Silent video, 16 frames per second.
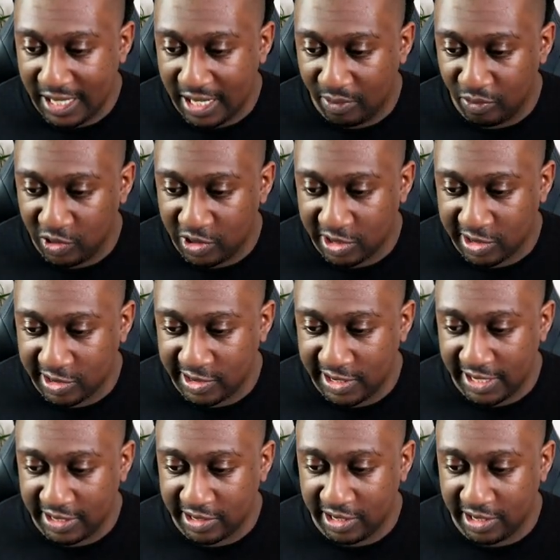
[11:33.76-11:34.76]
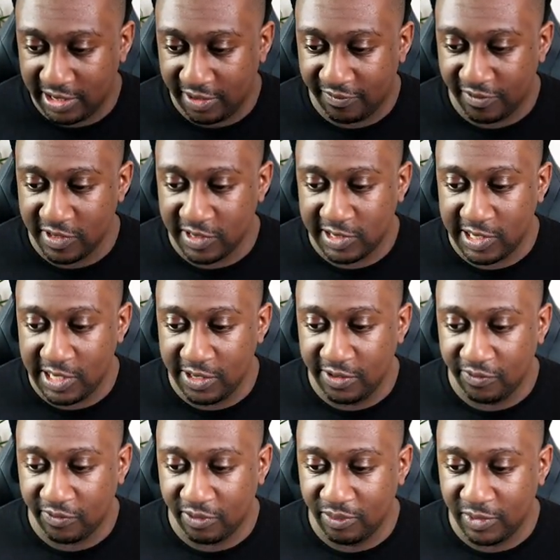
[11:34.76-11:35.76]
And we'll just select a different
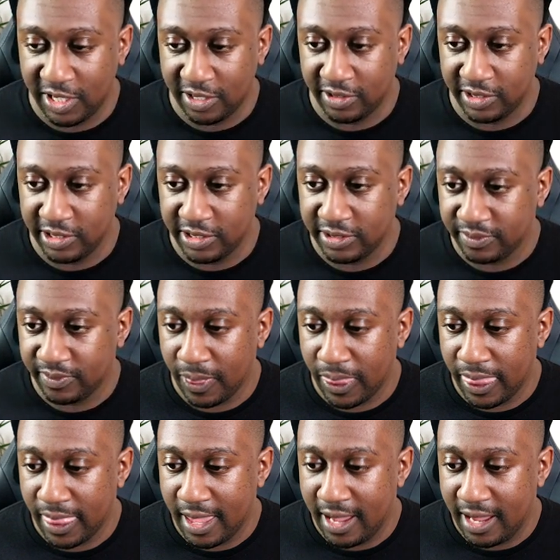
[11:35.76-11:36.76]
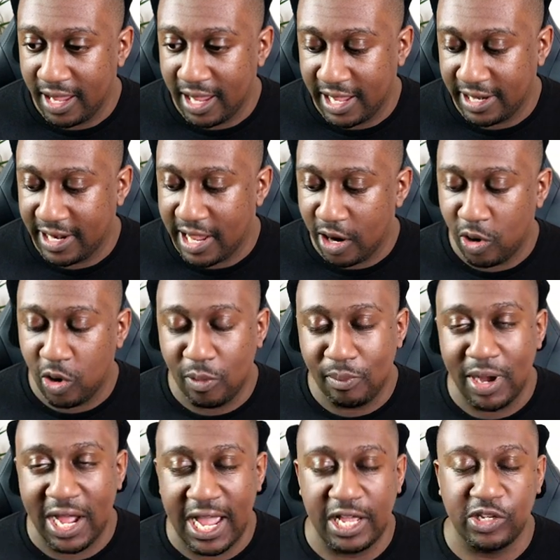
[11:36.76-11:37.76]
scene from down here. And now
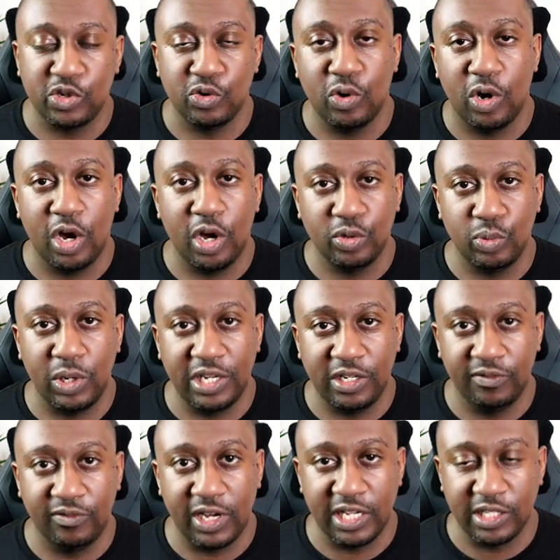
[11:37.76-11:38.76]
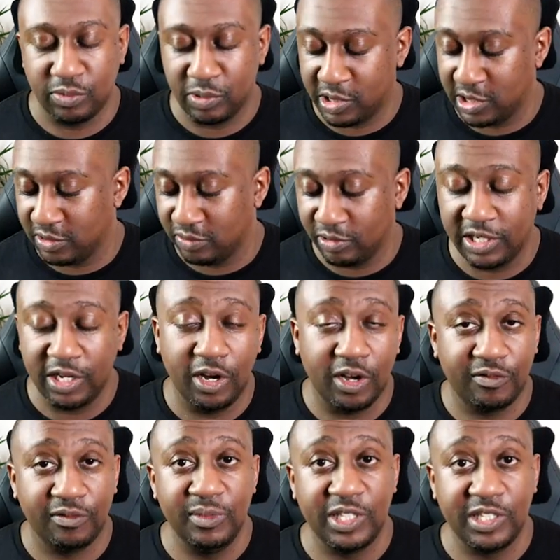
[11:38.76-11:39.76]
on my actual hardware device, which is really
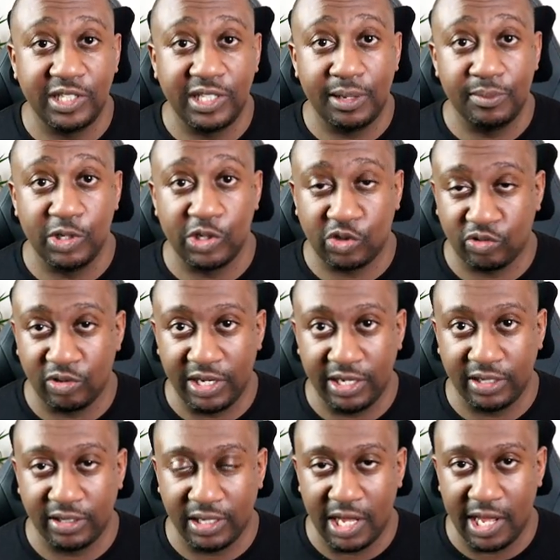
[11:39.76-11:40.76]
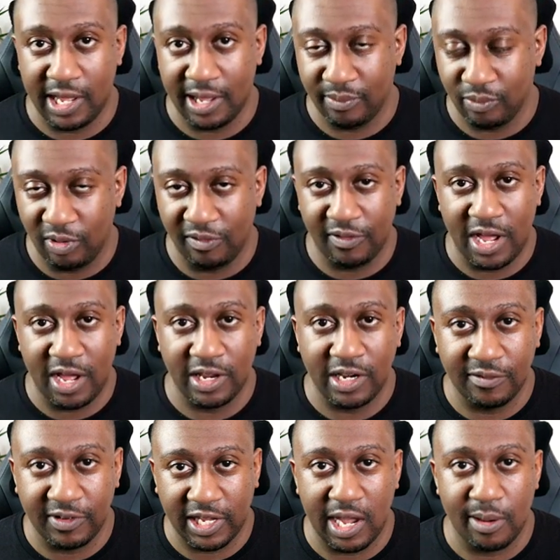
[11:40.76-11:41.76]
hard for me to demonstrate without
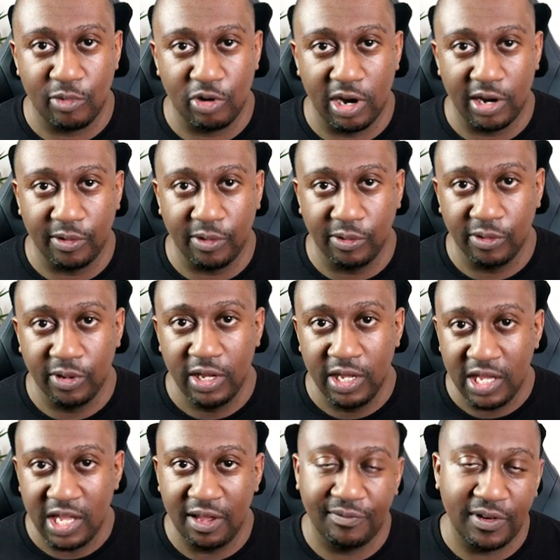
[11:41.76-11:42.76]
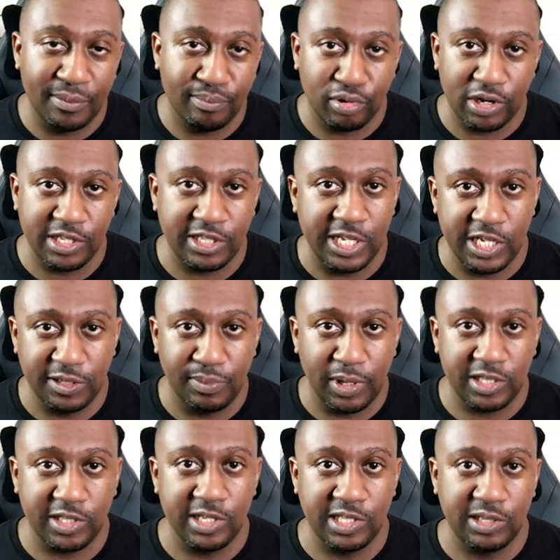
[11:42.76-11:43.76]
another camera angle, if I press these
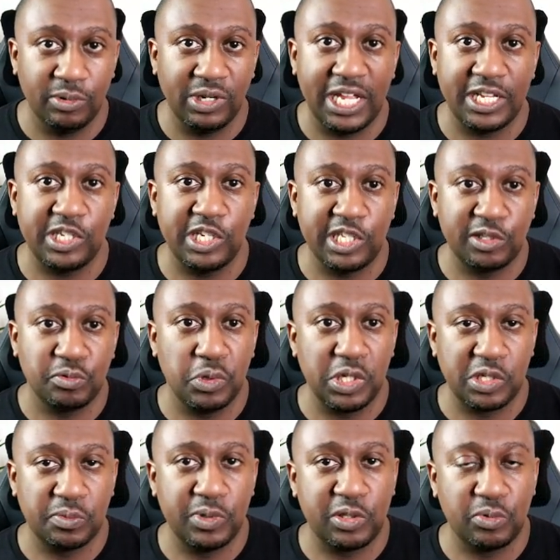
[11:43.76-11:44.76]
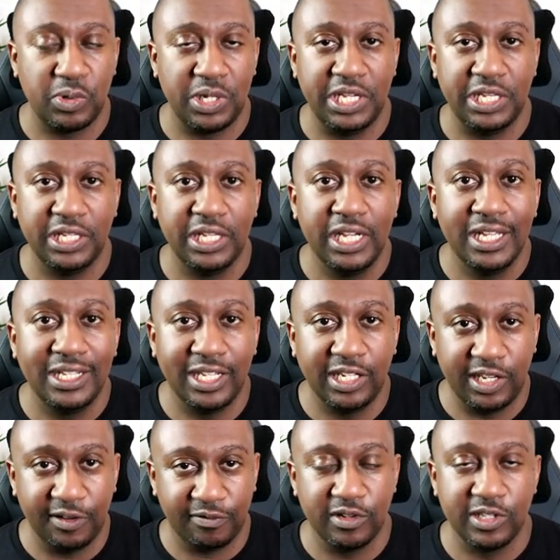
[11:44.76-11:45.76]
buttons, it will actually switch between
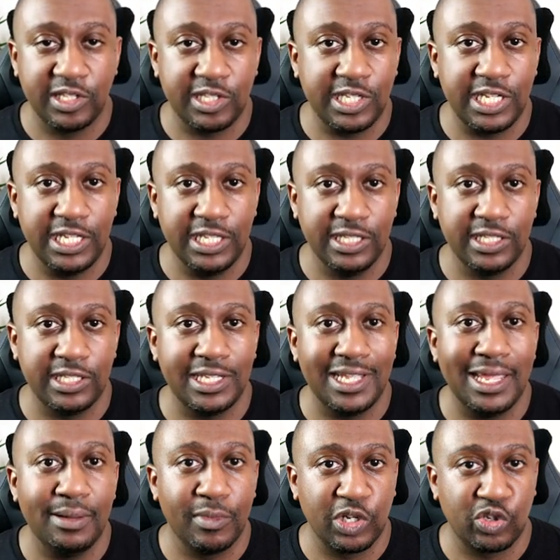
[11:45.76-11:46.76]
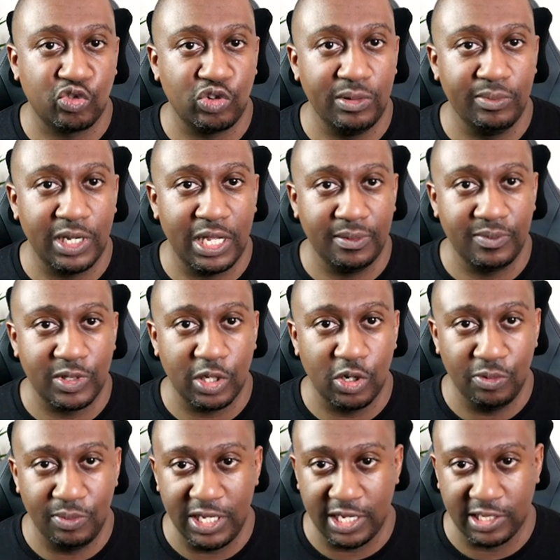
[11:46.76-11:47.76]
the different scenes in my
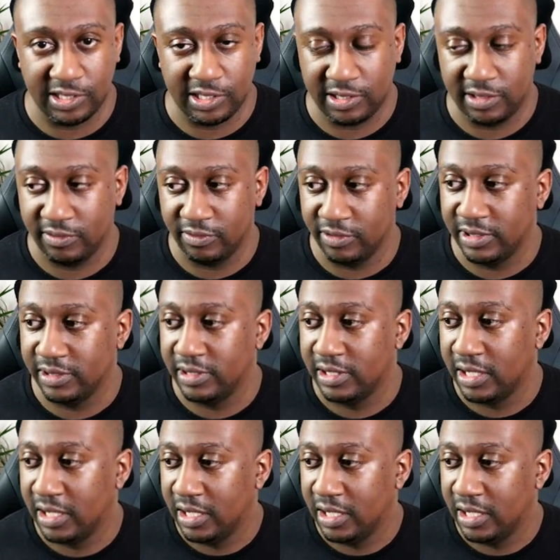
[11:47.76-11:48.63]
Streamlabs OBS. Right?